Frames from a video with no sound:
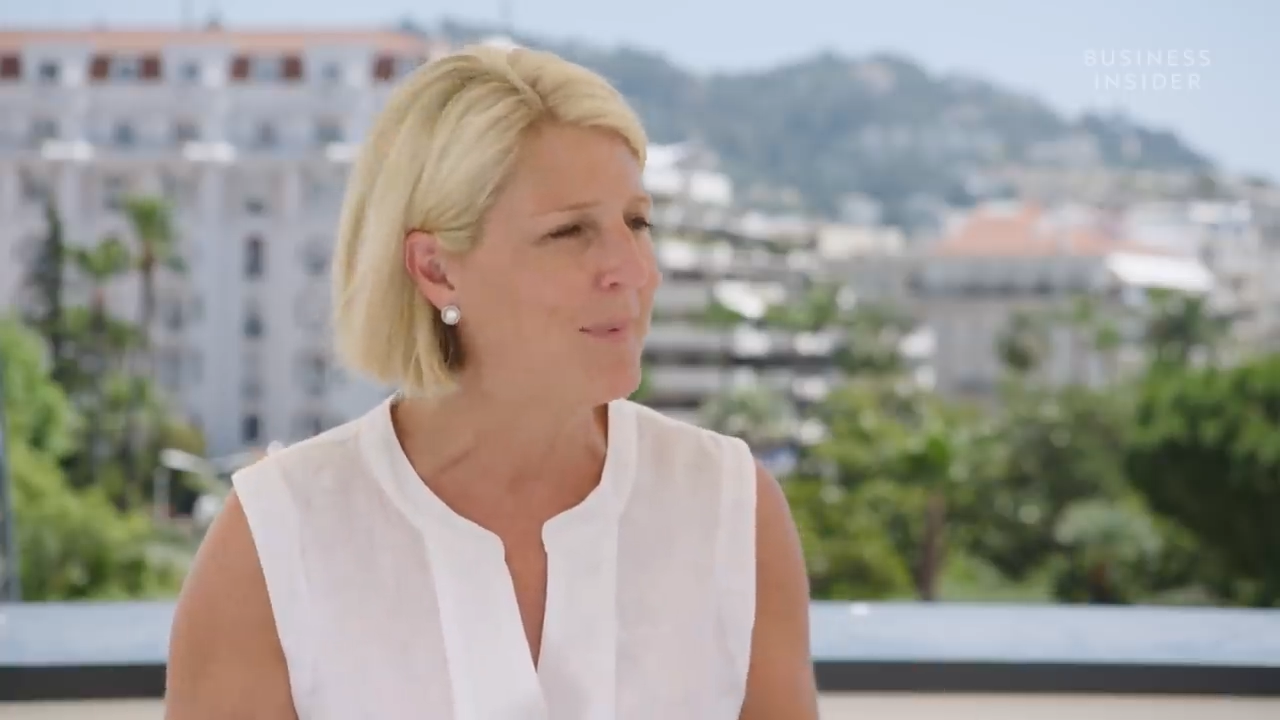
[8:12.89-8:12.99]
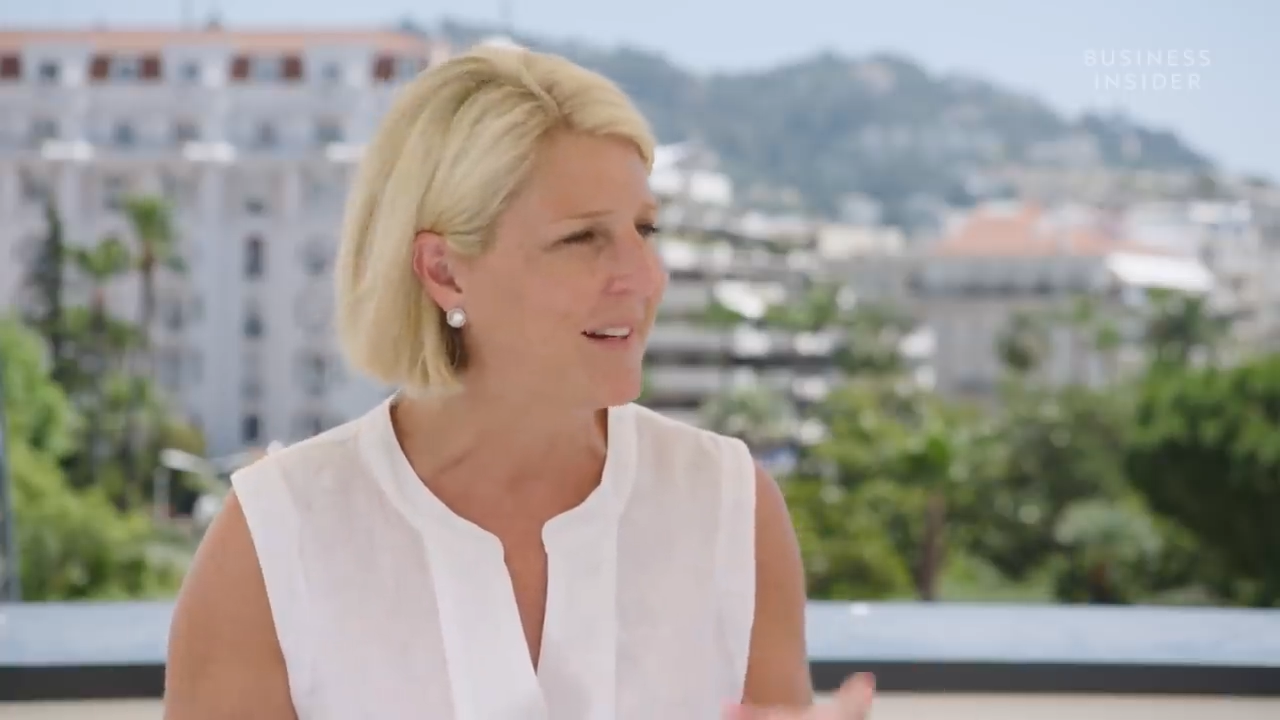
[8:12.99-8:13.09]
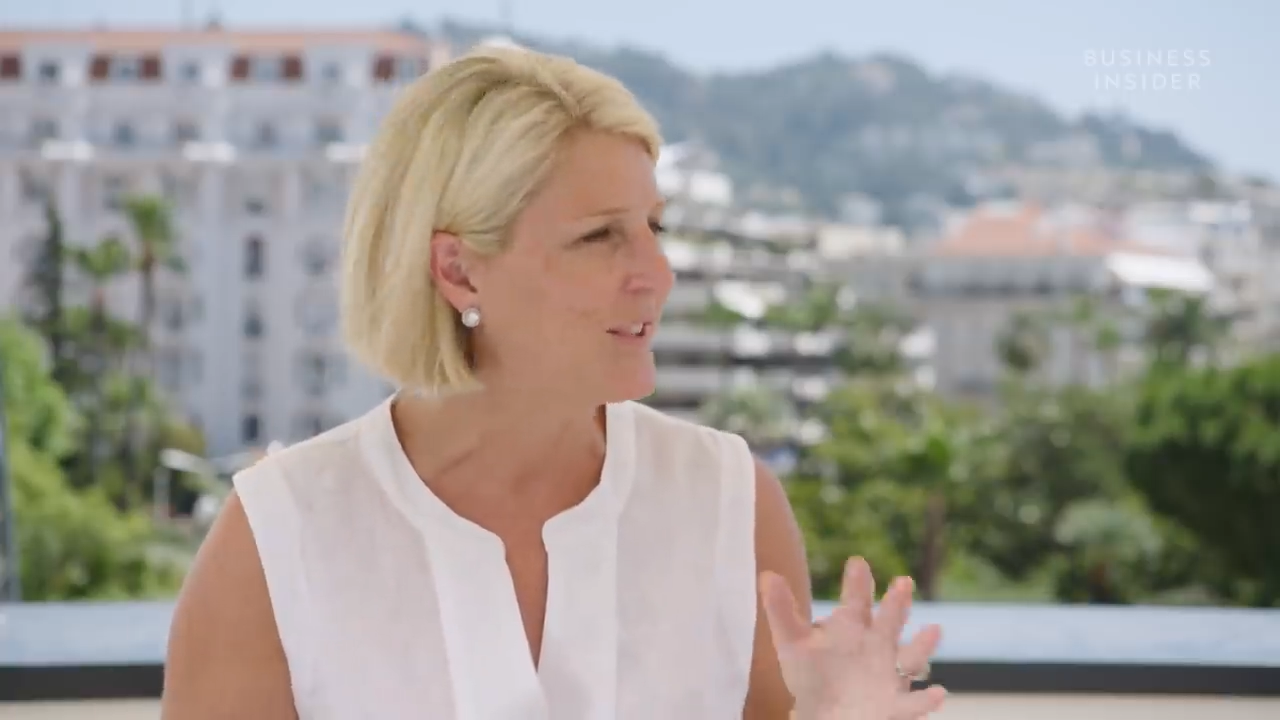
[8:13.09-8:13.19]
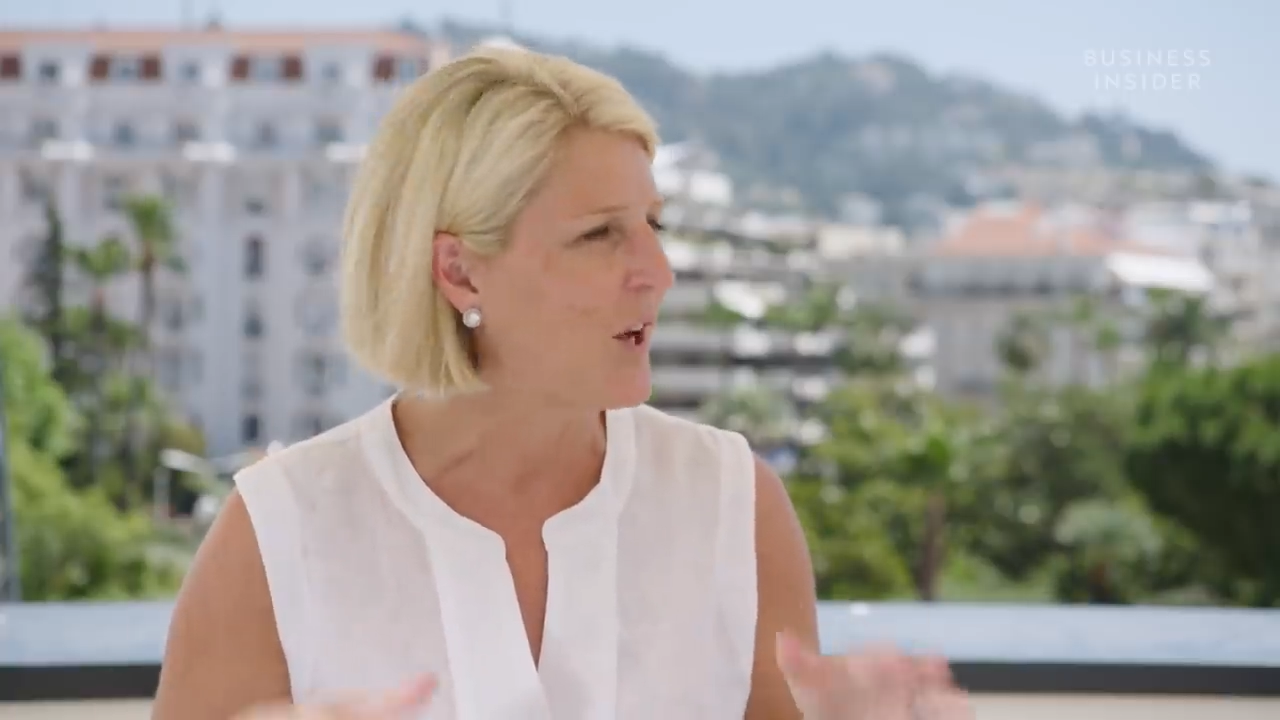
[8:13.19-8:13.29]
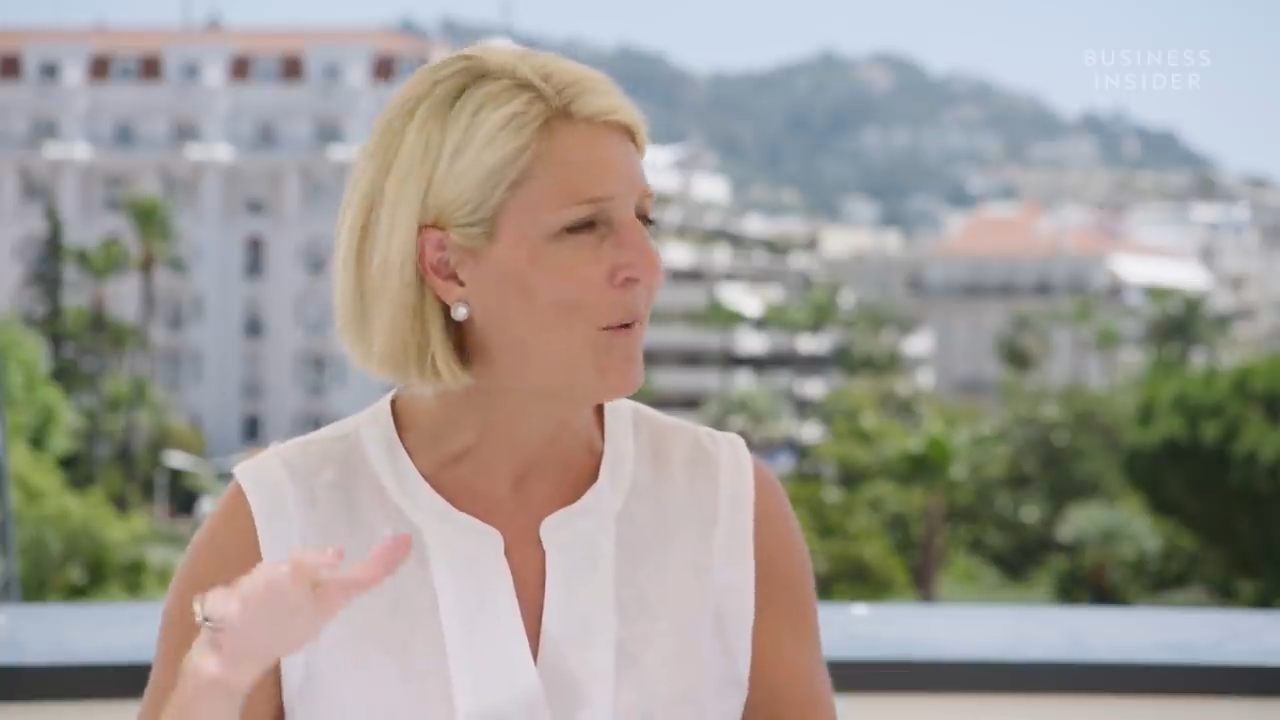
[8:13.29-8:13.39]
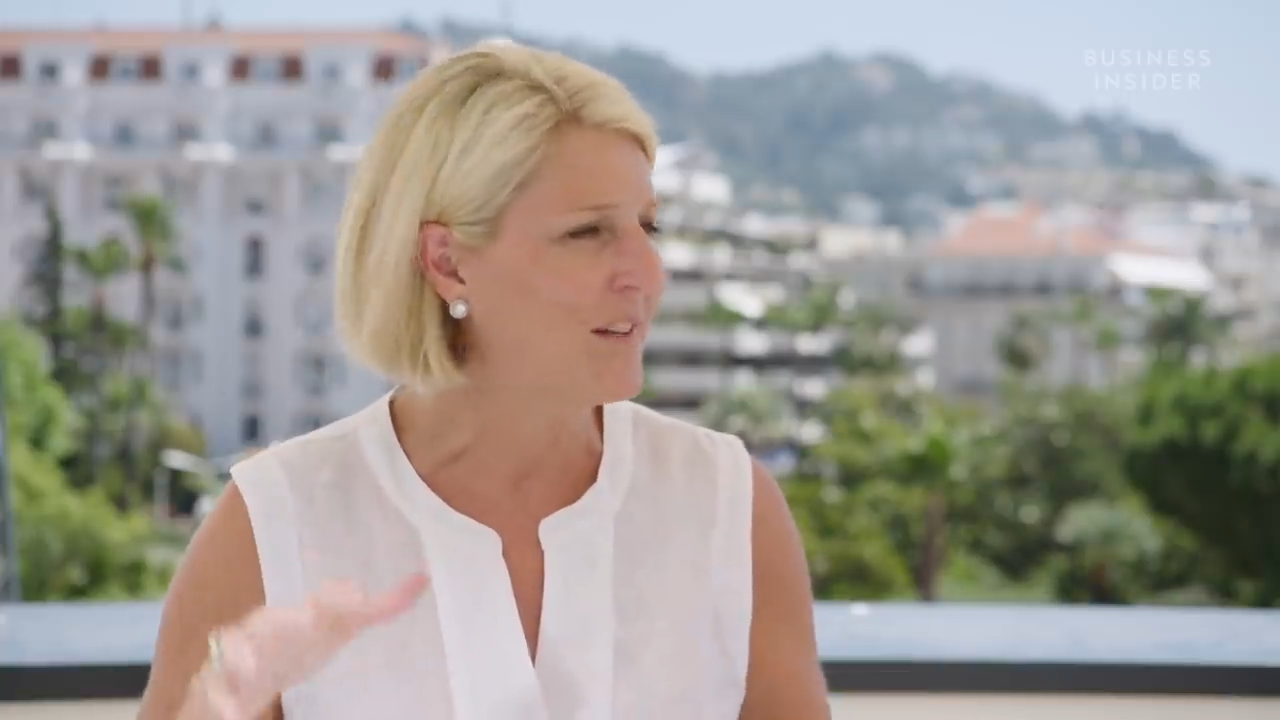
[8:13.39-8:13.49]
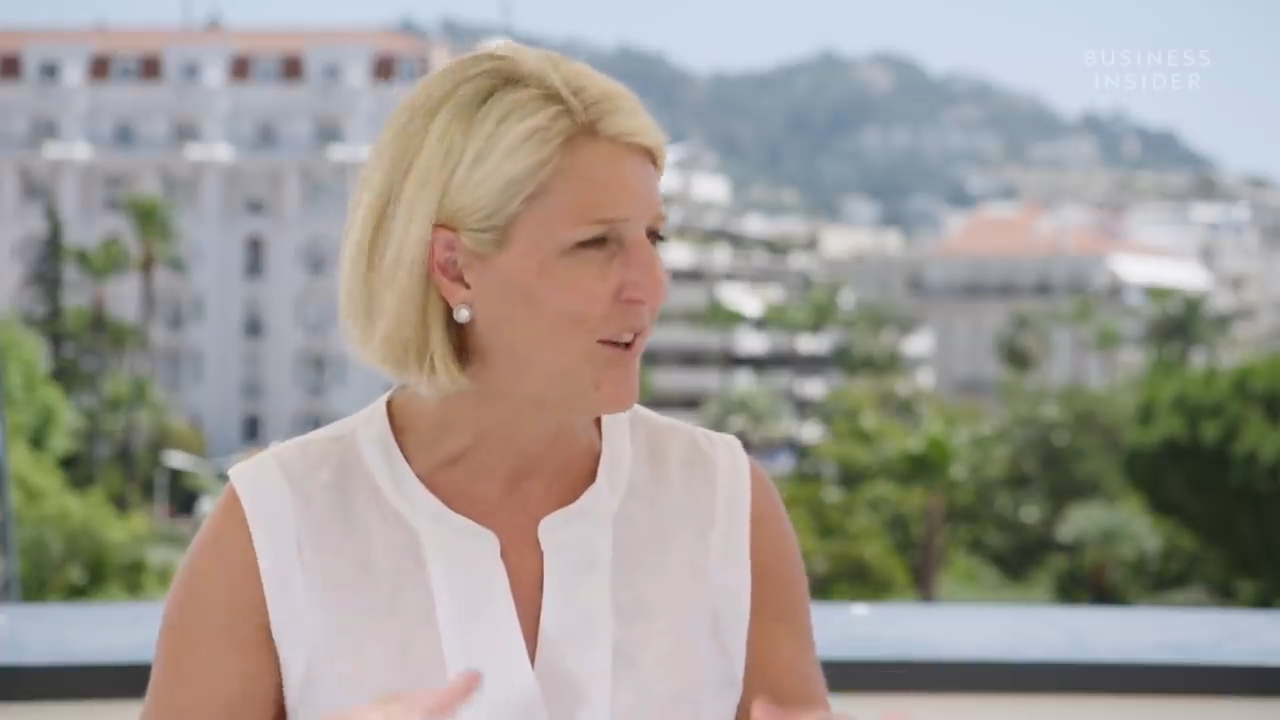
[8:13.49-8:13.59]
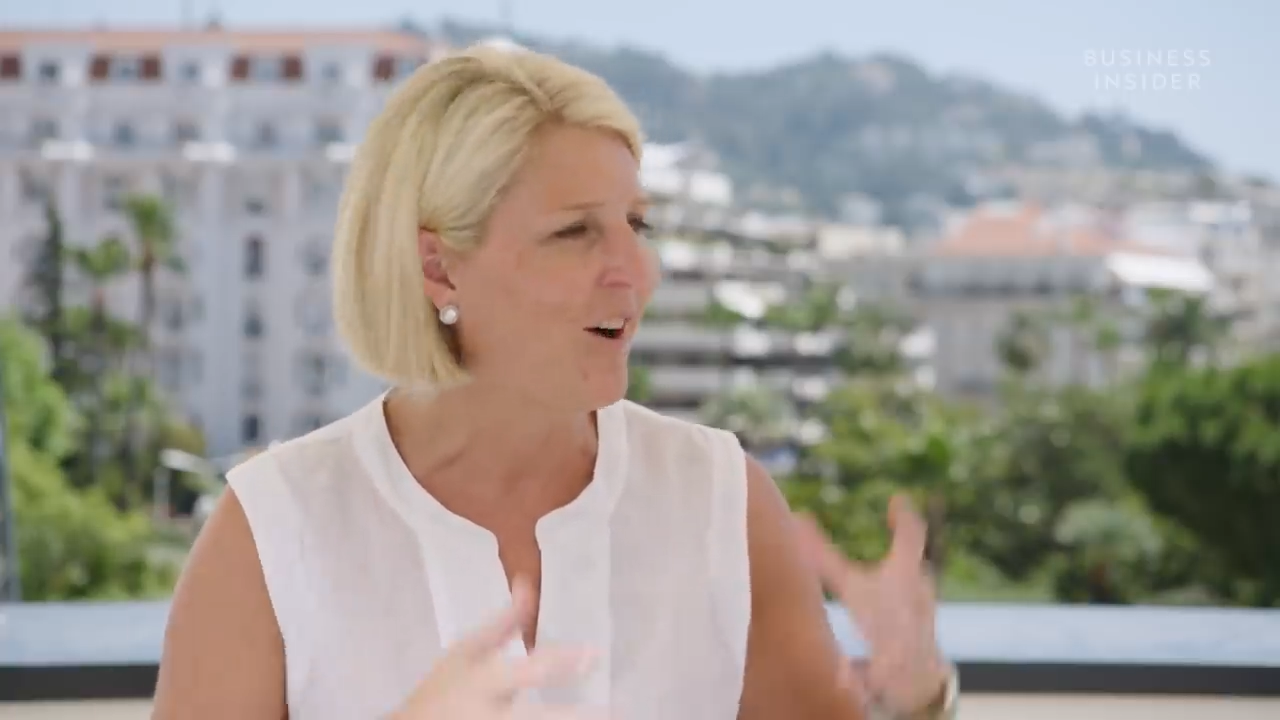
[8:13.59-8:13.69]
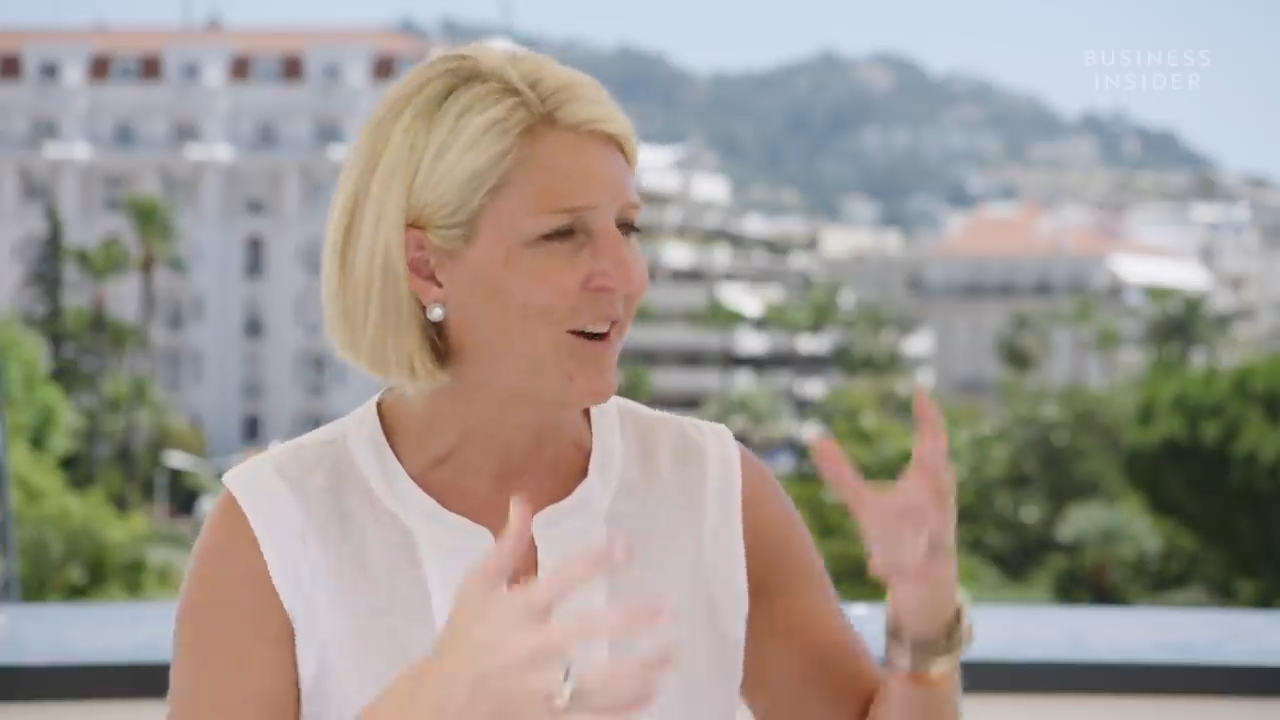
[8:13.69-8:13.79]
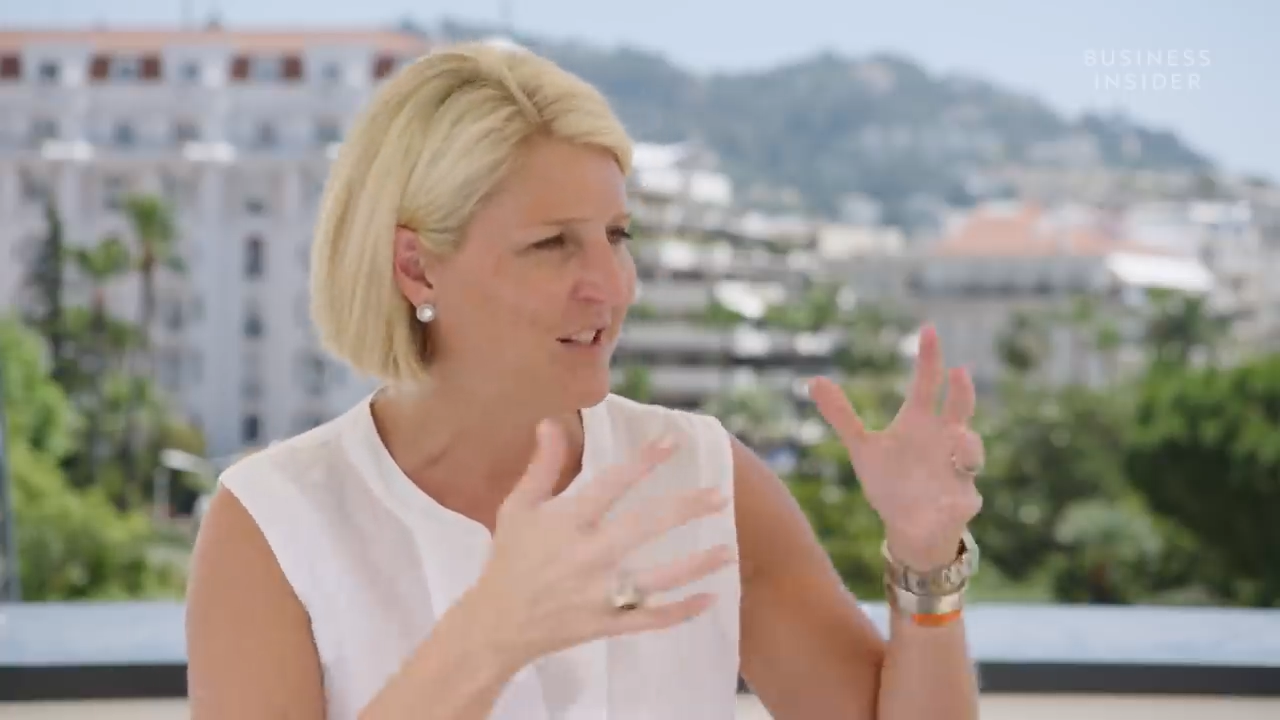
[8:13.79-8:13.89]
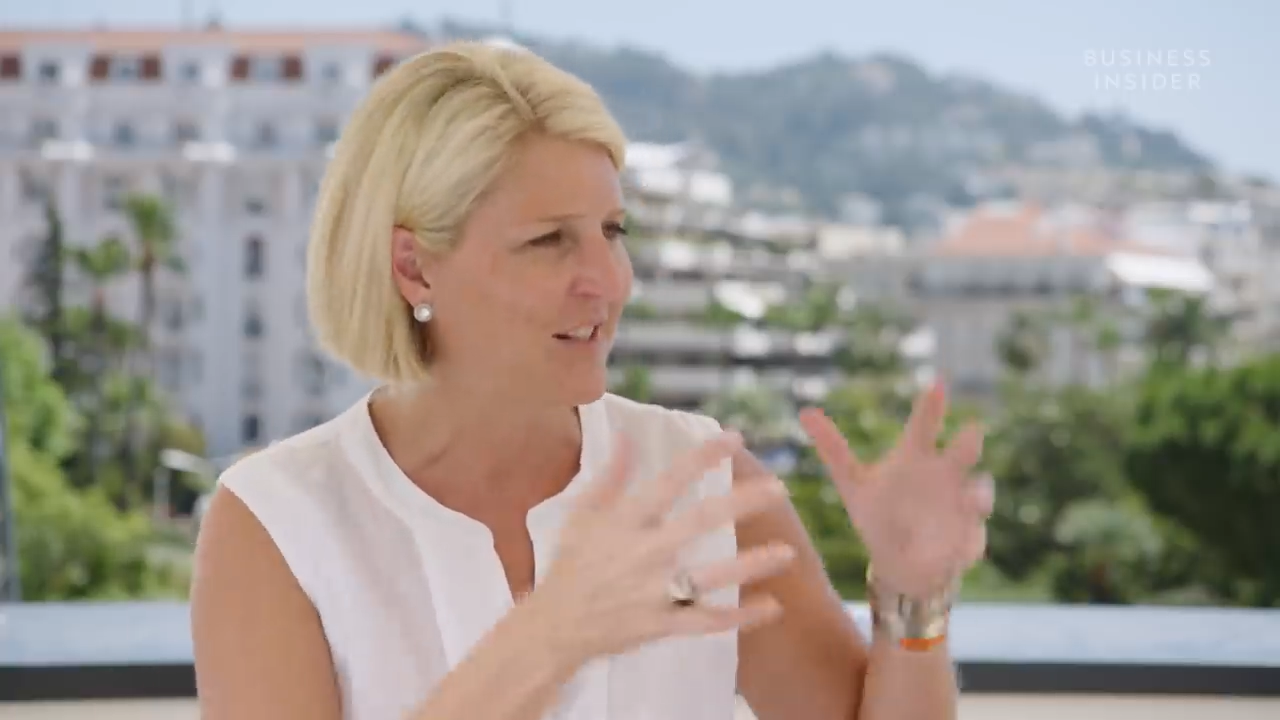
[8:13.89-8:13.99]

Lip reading: but it's always hard